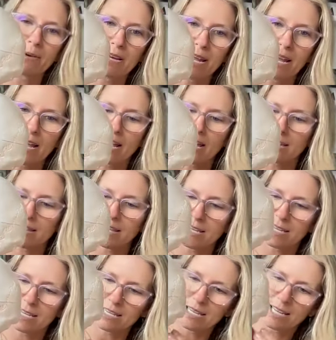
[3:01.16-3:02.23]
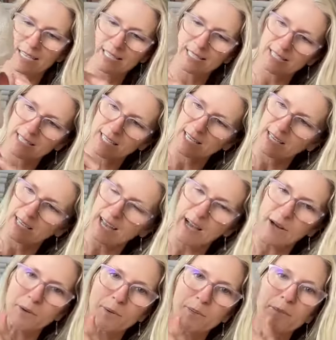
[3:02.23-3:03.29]
neck that connects
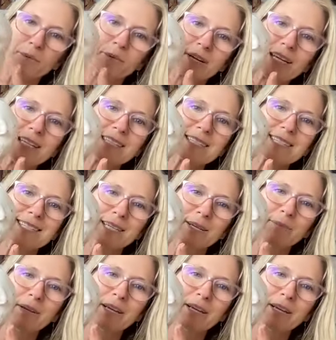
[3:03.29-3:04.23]
our brainstem